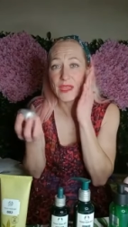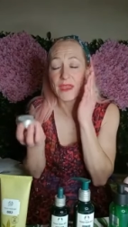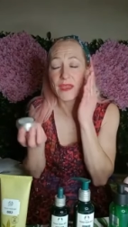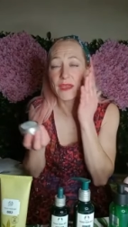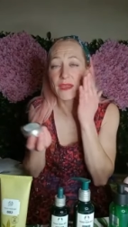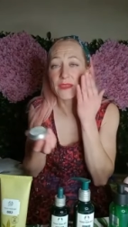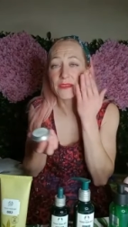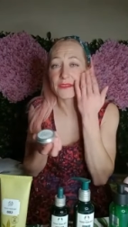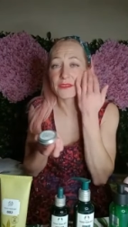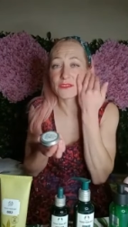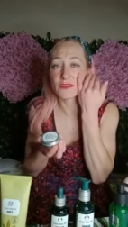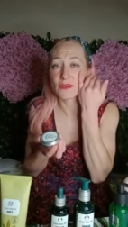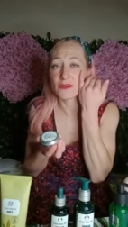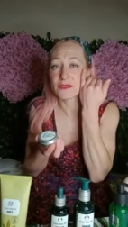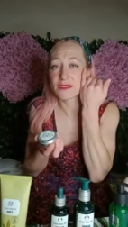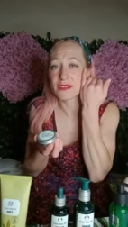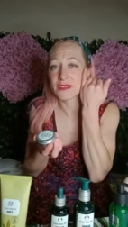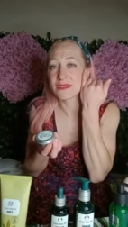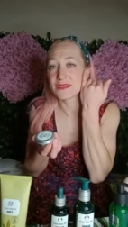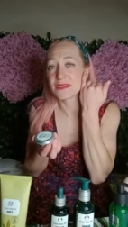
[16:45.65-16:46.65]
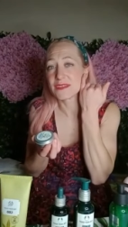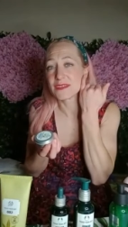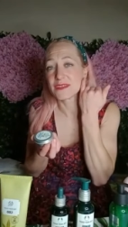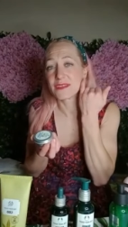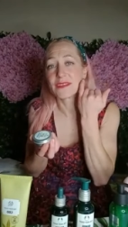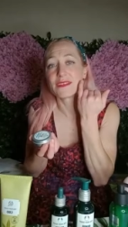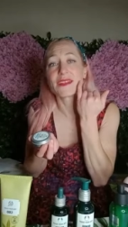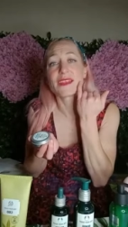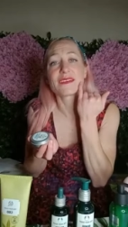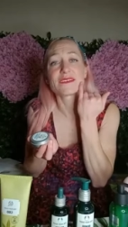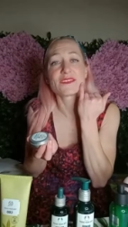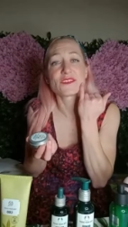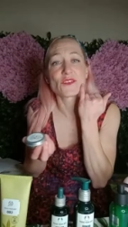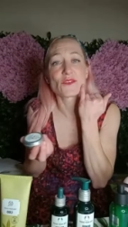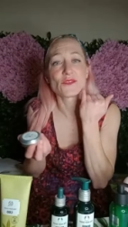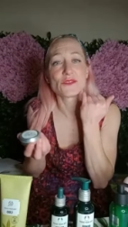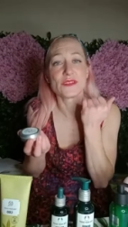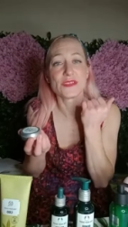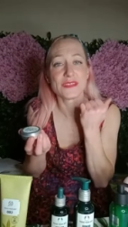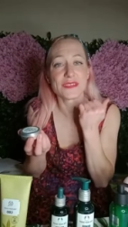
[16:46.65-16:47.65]
that sort of tend to last
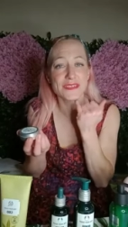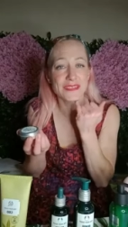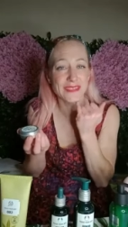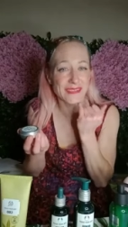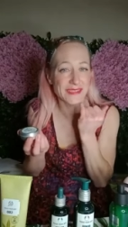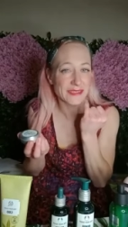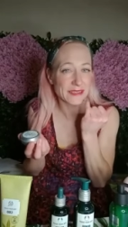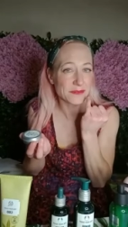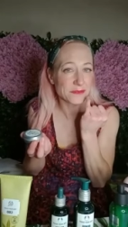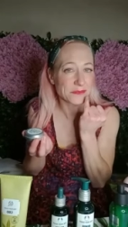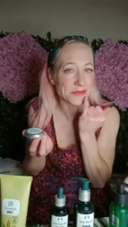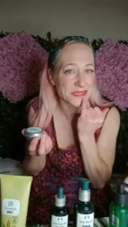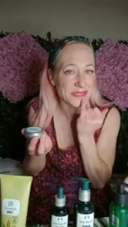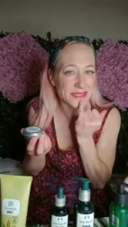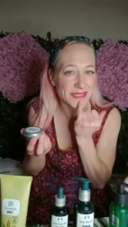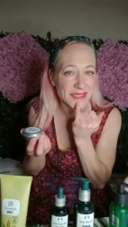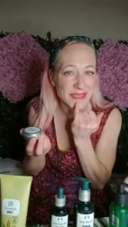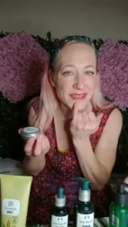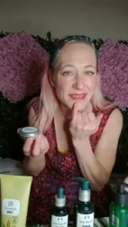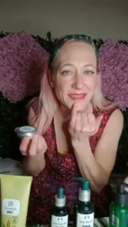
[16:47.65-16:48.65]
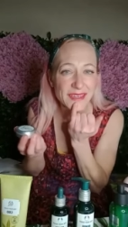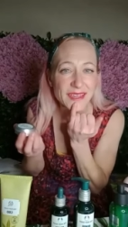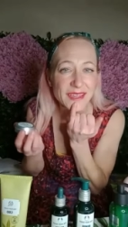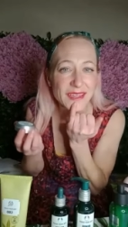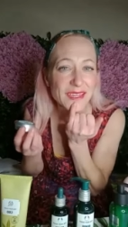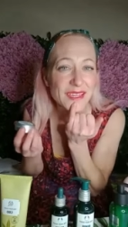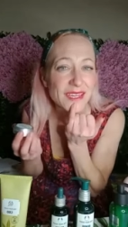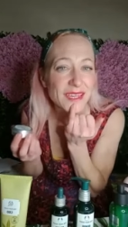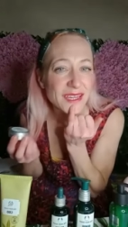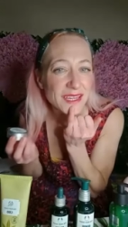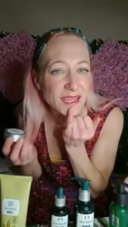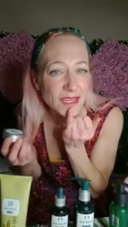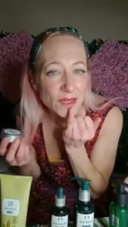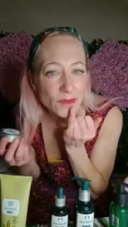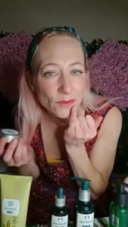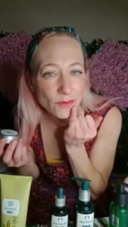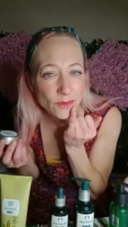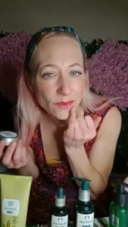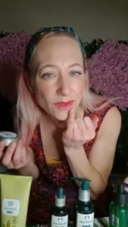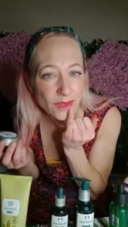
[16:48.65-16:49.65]
on your skin, particularly like
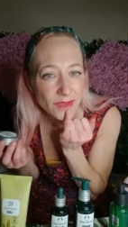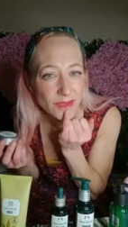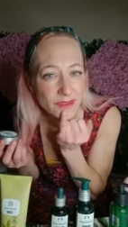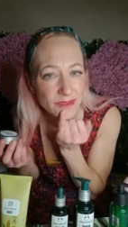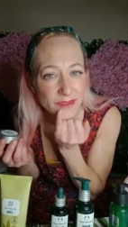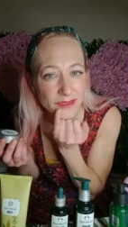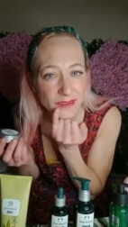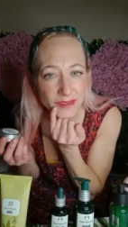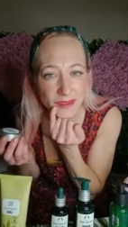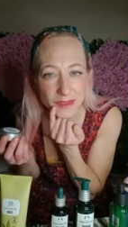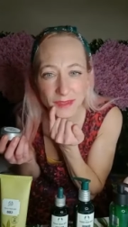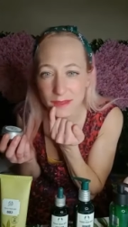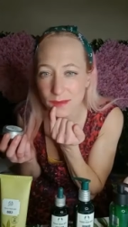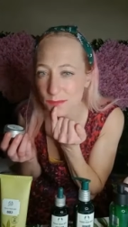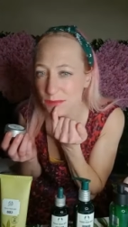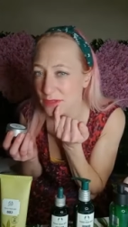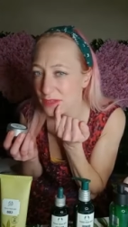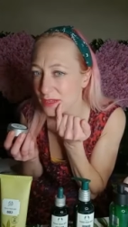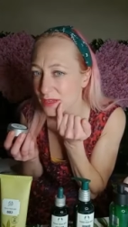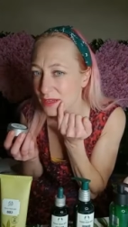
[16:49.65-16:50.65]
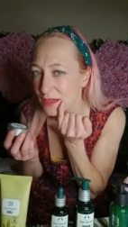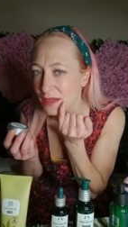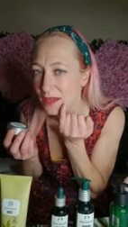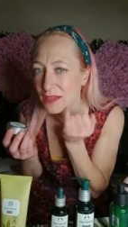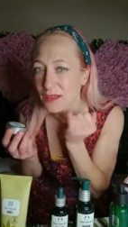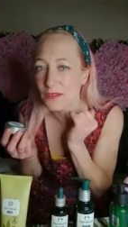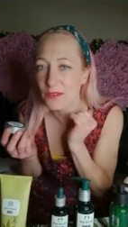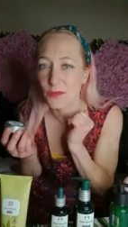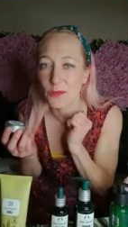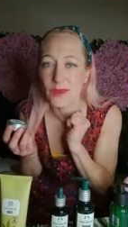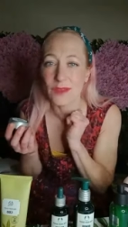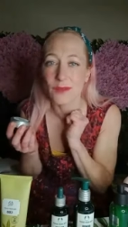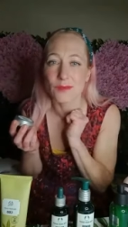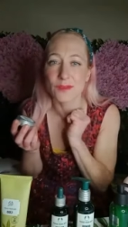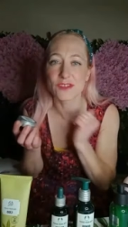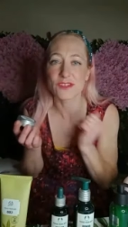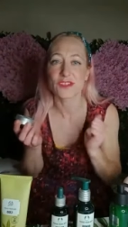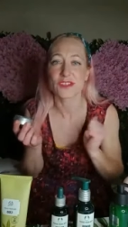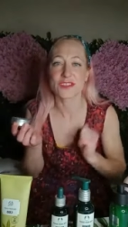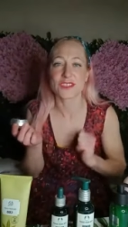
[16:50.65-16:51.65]
with the lipstick as well,
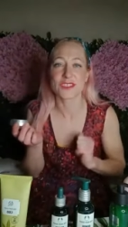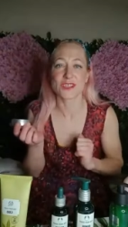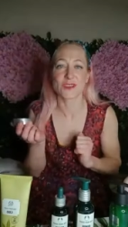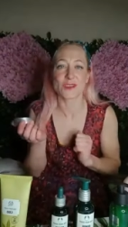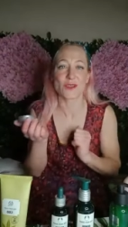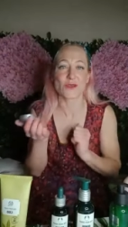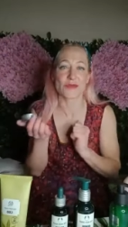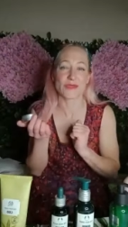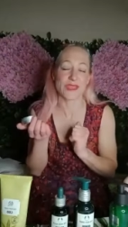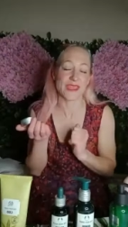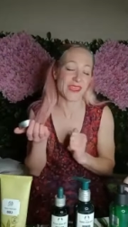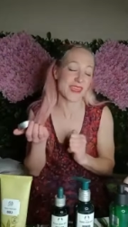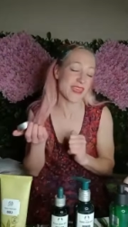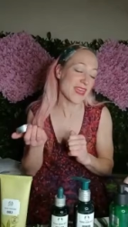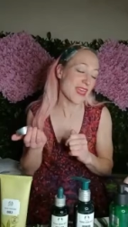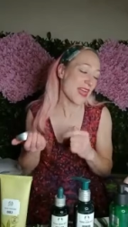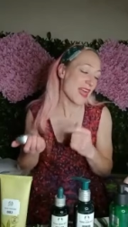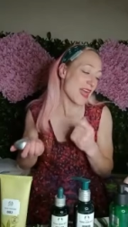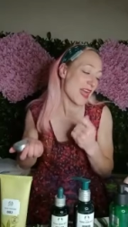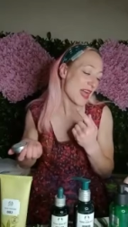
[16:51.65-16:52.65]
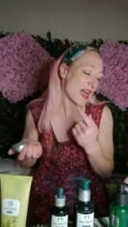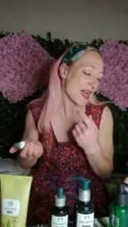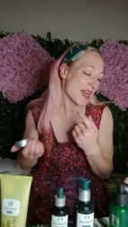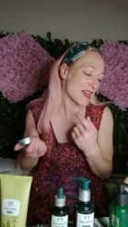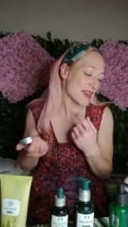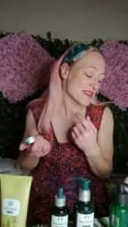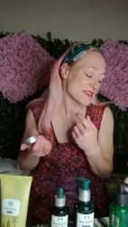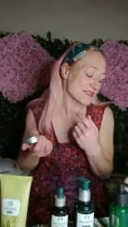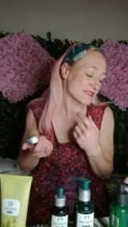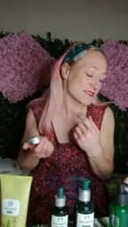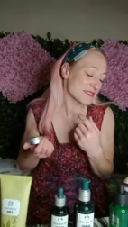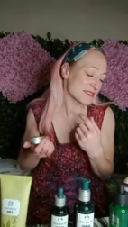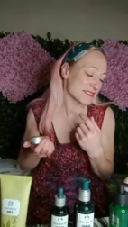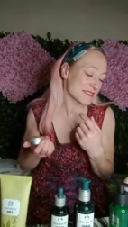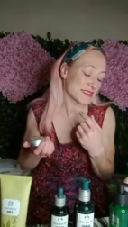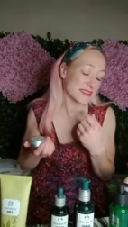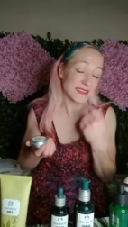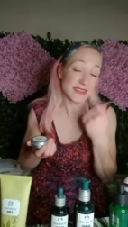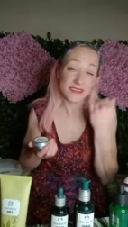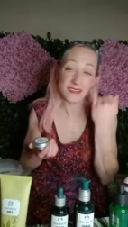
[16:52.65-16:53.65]
which is still on there, and
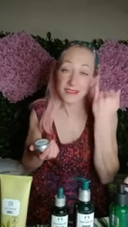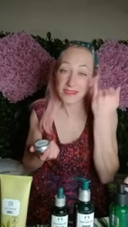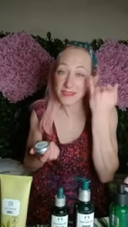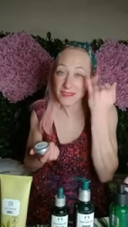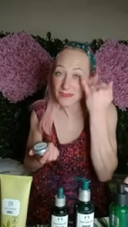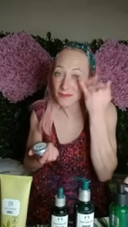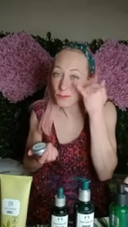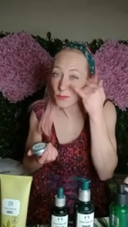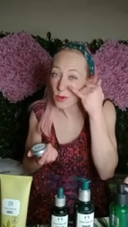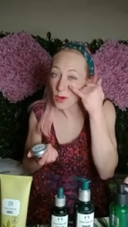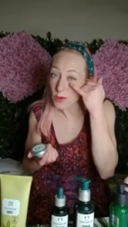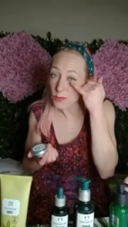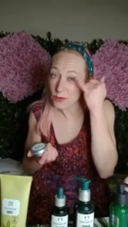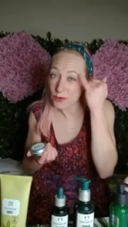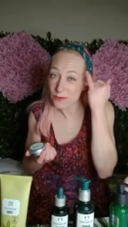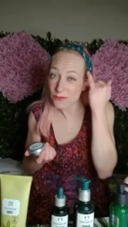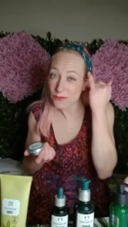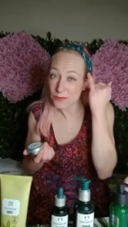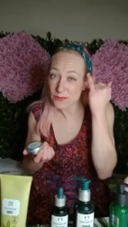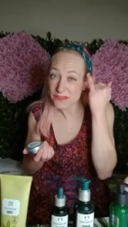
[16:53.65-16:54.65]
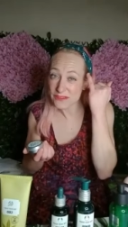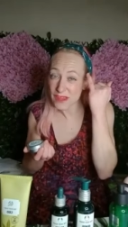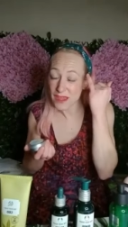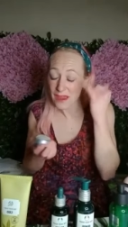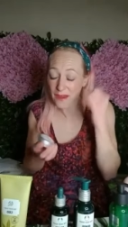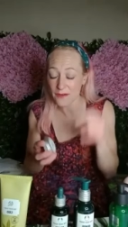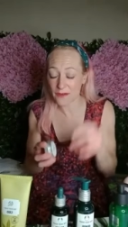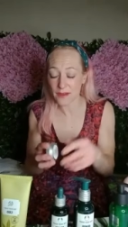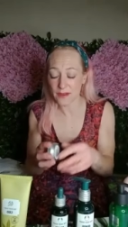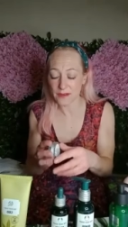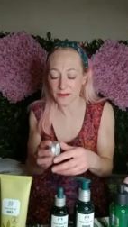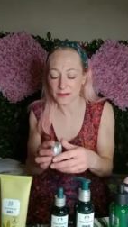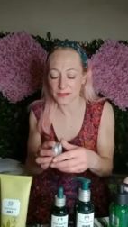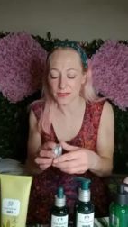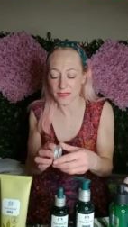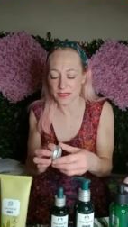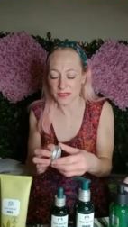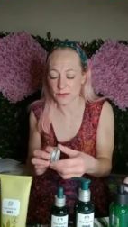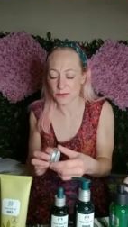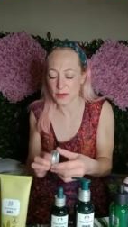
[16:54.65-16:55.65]
waterproof mascara
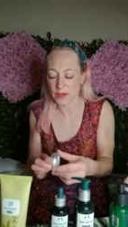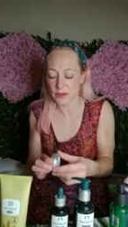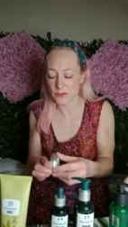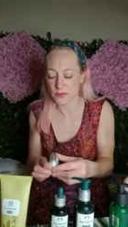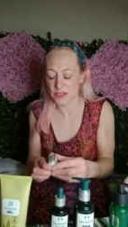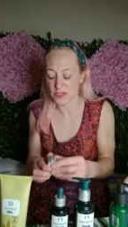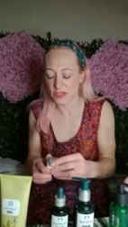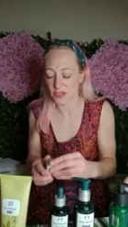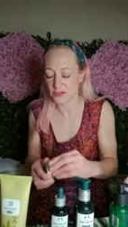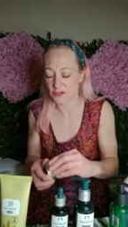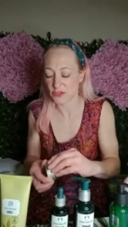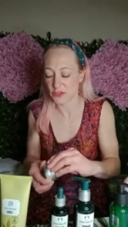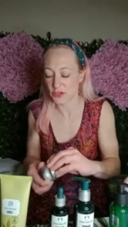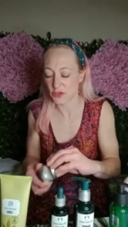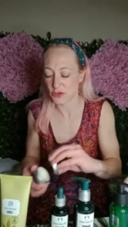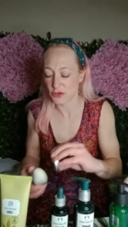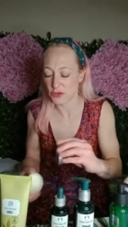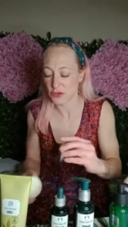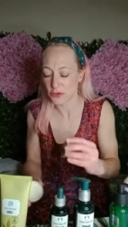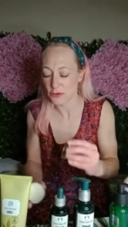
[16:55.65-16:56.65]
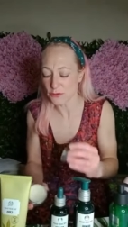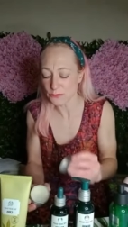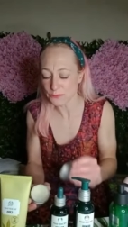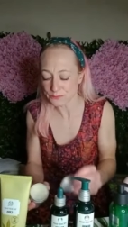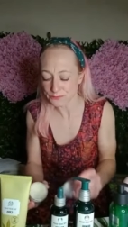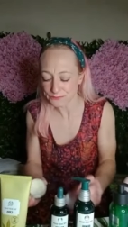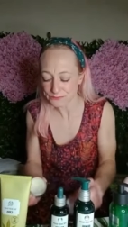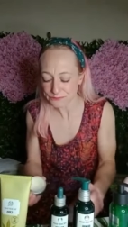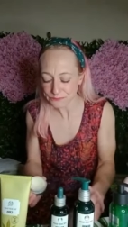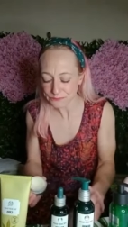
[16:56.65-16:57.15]
as well, which I'll show you.